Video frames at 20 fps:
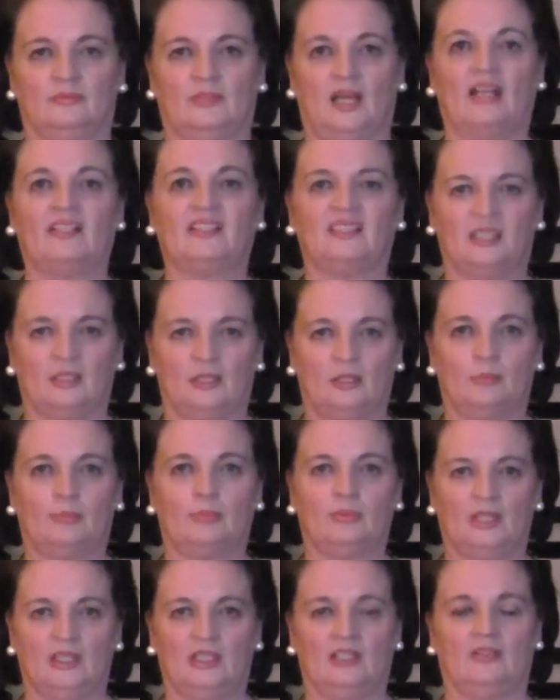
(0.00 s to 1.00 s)
at their
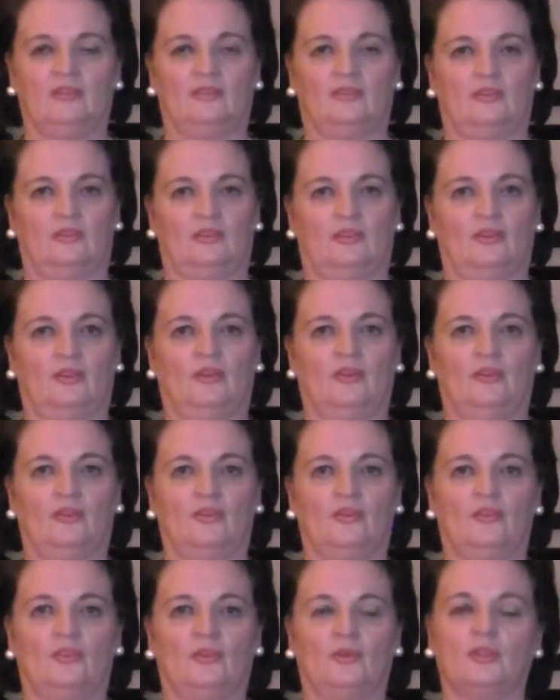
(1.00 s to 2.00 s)
brilliance,
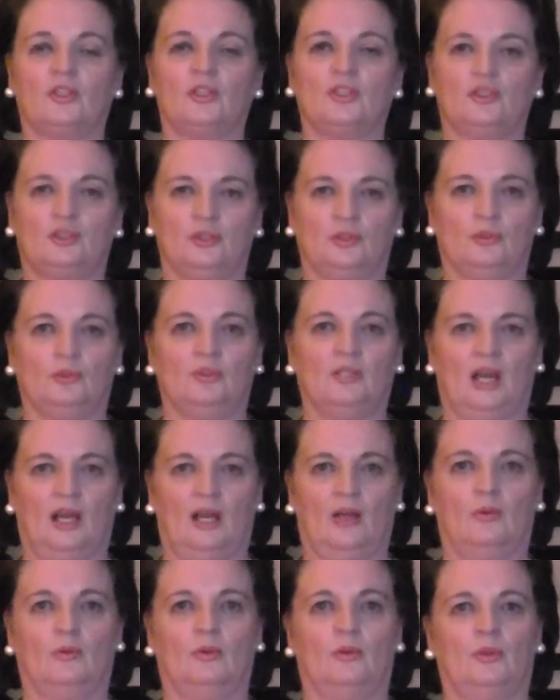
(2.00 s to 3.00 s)
so that you
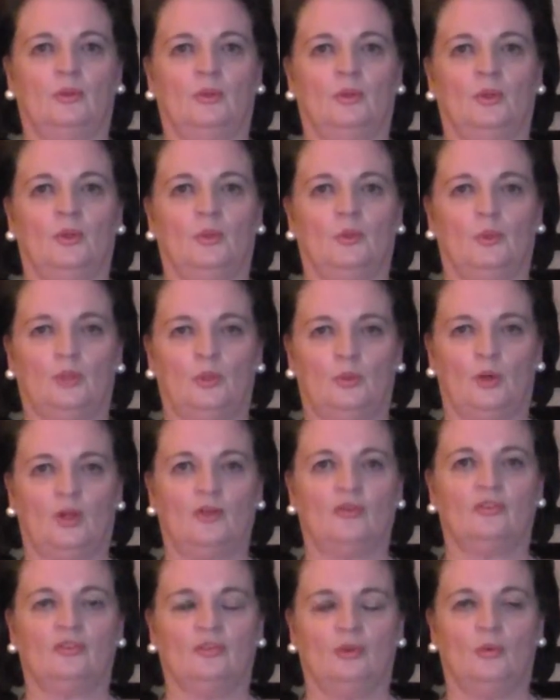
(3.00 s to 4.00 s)
now will
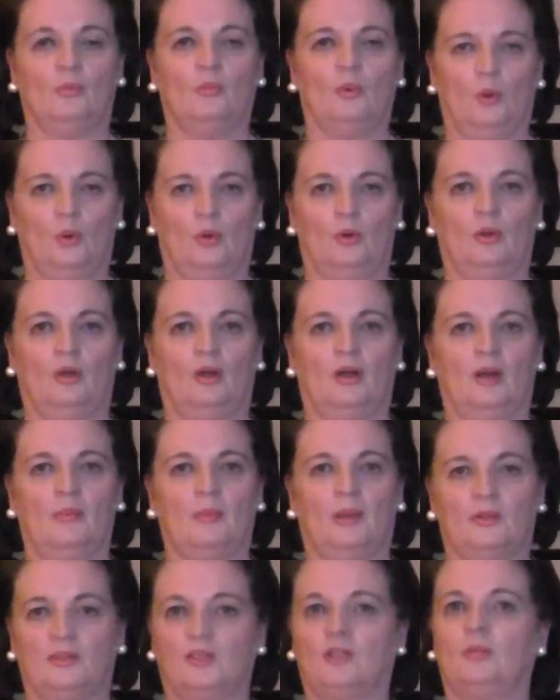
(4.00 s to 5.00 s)
want to know more
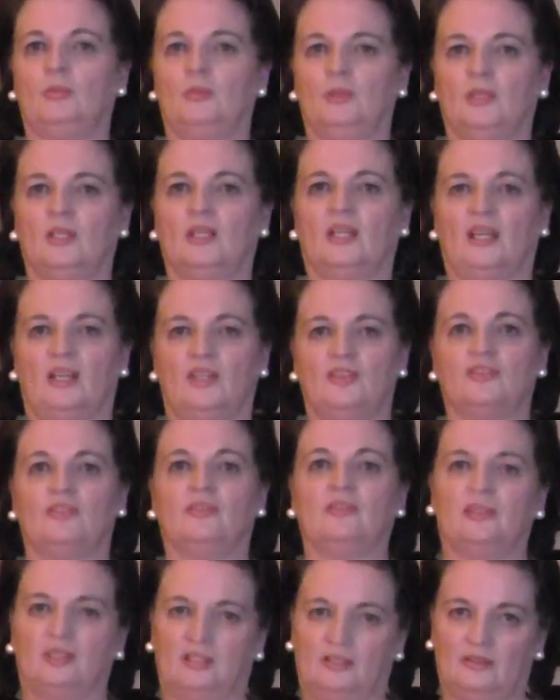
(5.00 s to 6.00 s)
about the communication
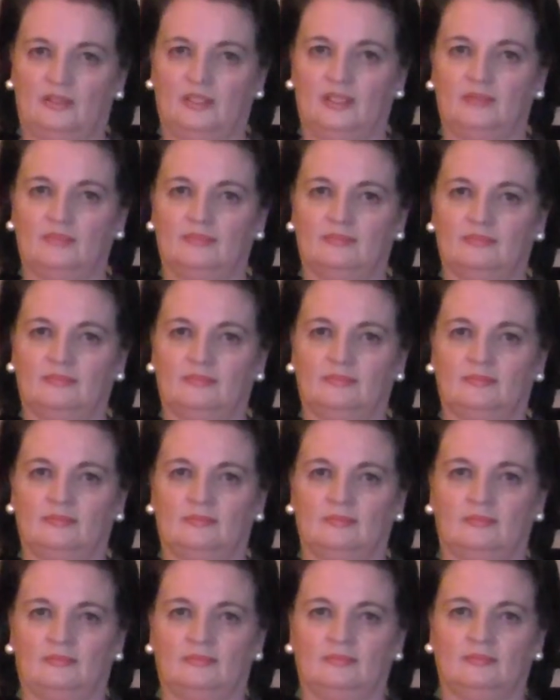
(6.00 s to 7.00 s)
theory.
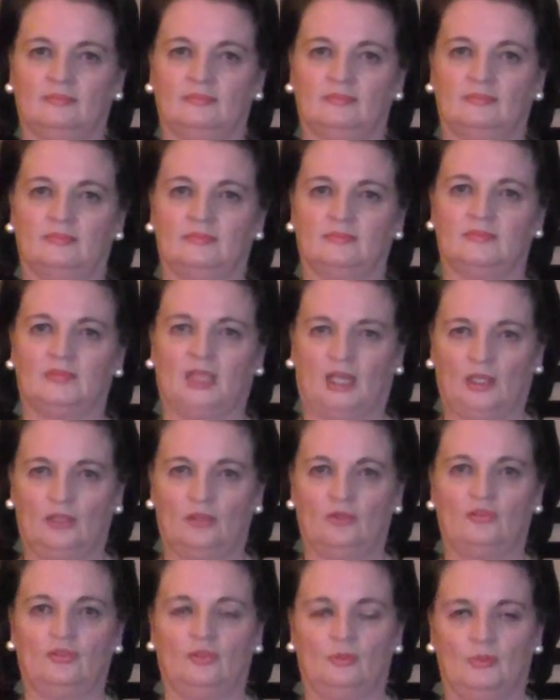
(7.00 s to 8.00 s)
Thank
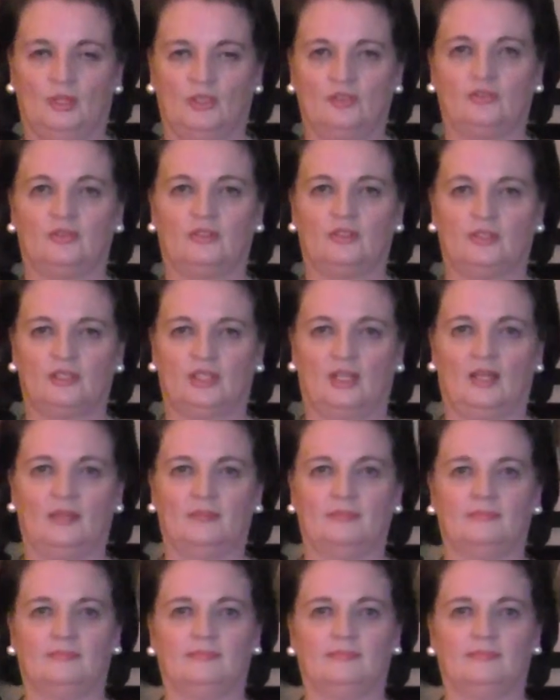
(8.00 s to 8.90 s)
you so much for your time.